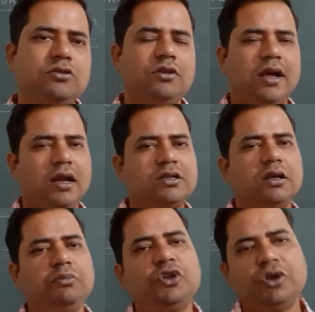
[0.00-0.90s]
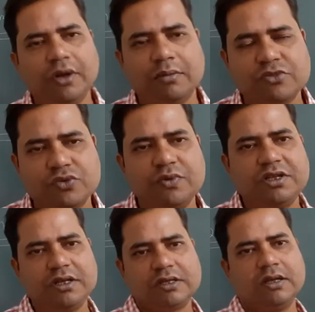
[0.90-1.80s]
So there are some theorems which
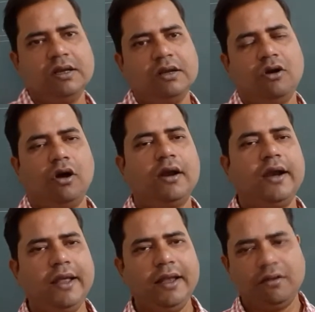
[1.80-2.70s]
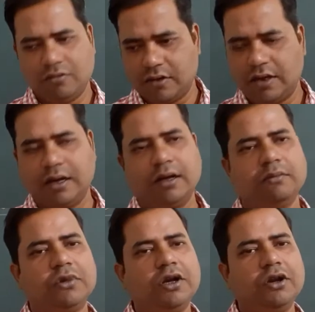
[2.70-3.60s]
is already
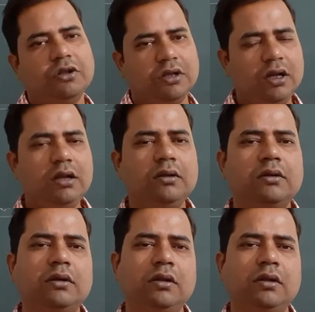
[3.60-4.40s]
written on the